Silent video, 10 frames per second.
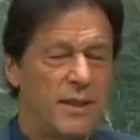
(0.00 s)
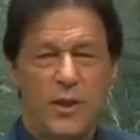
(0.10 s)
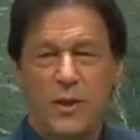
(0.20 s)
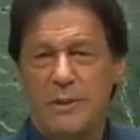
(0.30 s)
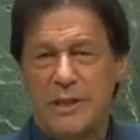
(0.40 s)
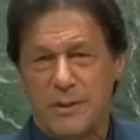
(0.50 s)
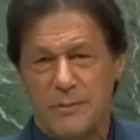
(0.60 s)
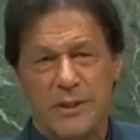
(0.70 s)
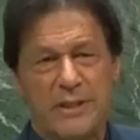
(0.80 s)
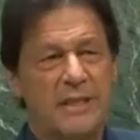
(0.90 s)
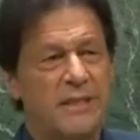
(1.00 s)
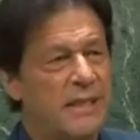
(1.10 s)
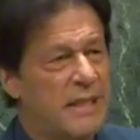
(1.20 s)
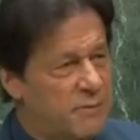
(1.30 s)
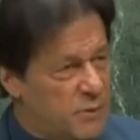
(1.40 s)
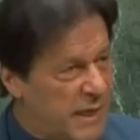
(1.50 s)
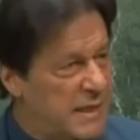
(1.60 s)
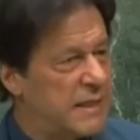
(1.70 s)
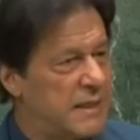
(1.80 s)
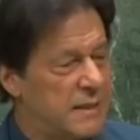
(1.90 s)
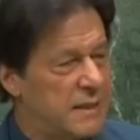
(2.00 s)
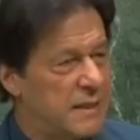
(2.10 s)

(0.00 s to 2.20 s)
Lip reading: Human communities live together.